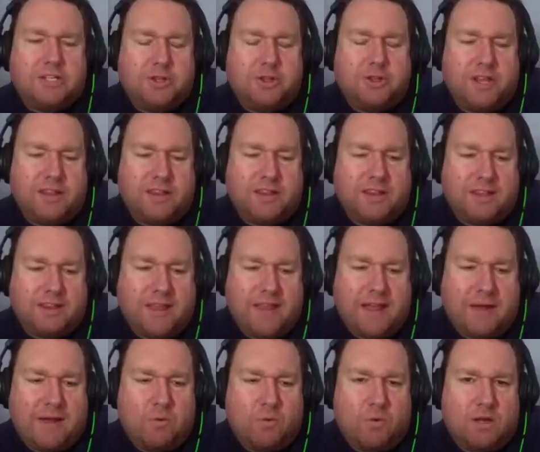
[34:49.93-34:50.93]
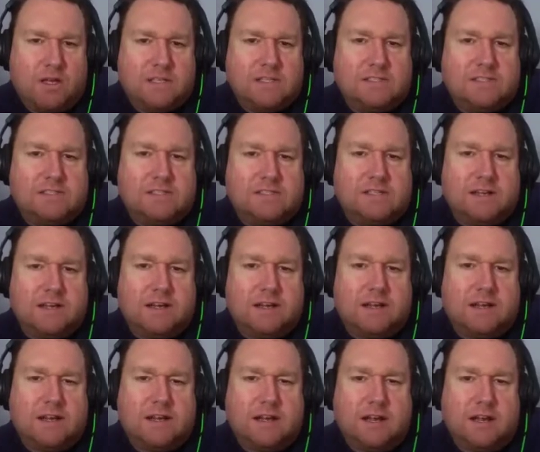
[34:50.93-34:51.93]
think that that was
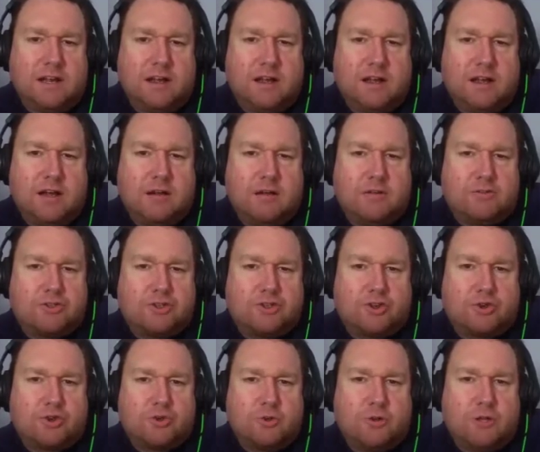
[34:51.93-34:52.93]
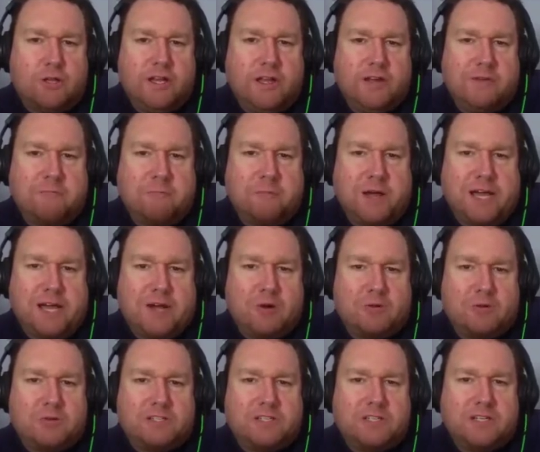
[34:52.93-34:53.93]
uh, truly
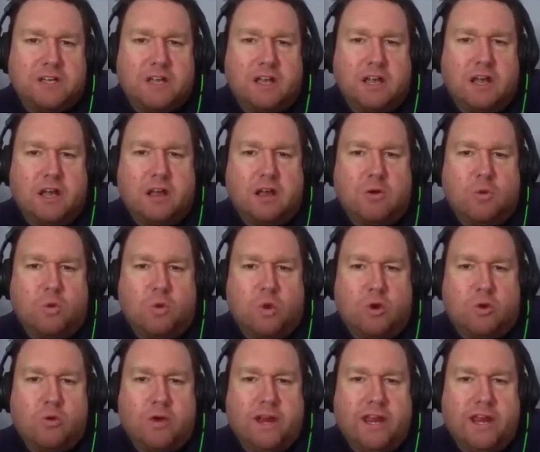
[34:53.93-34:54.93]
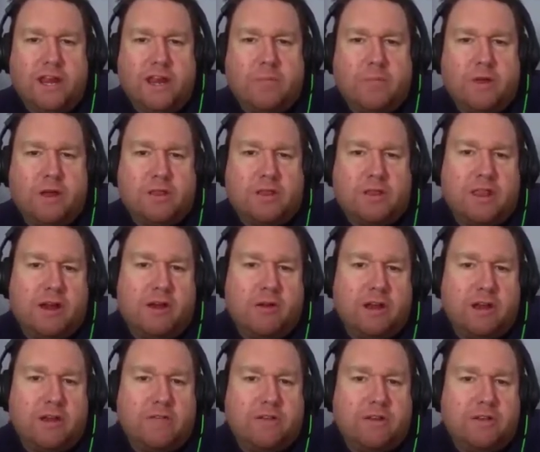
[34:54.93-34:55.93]
about worrying about their
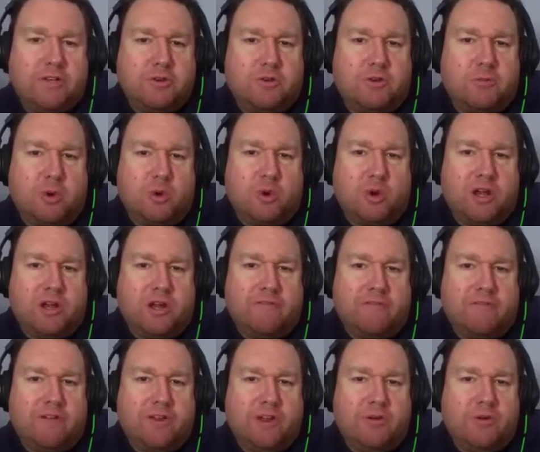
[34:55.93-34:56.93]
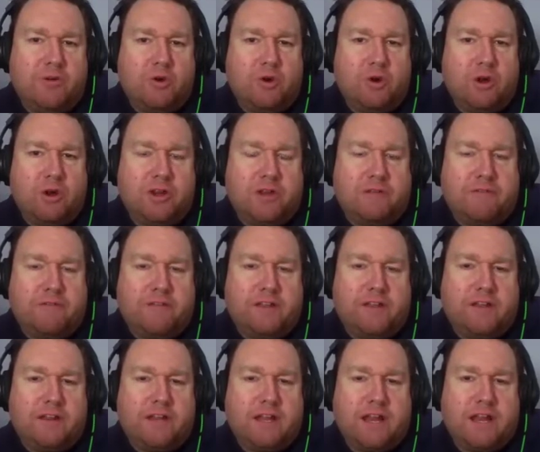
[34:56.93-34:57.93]
individual point of view or do you
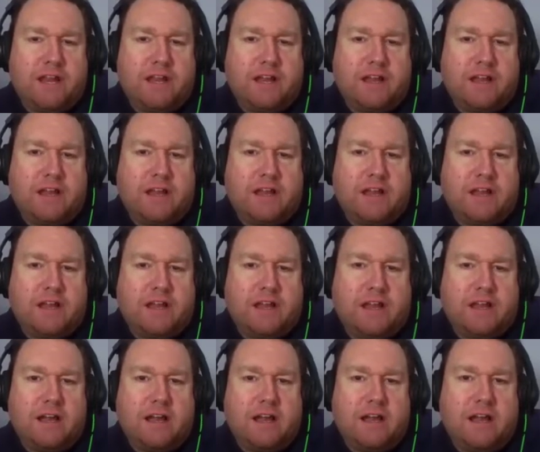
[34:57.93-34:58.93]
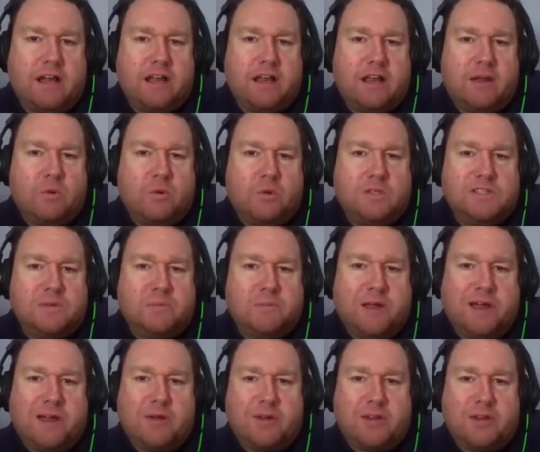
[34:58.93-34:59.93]
feel like uh, it was
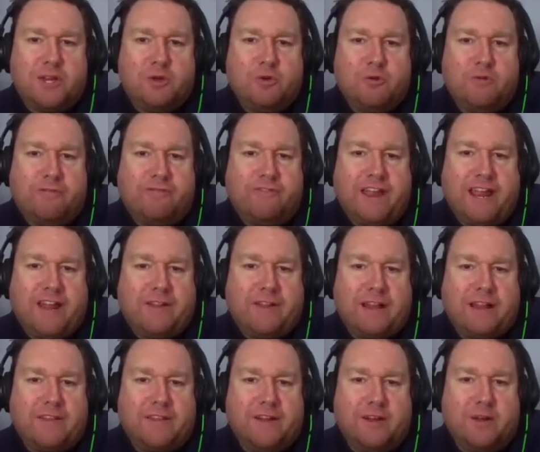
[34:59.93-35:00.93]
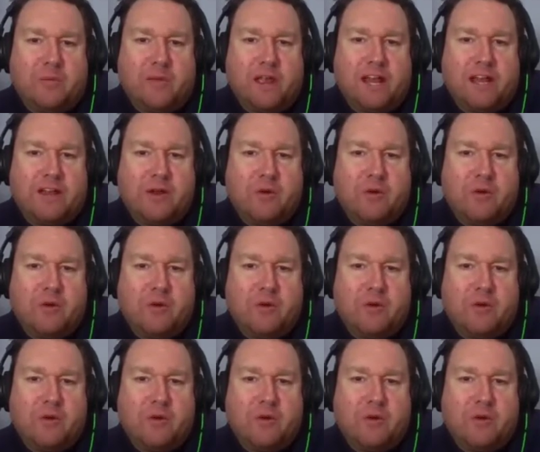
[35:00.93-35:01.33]
about you failing them and oh, you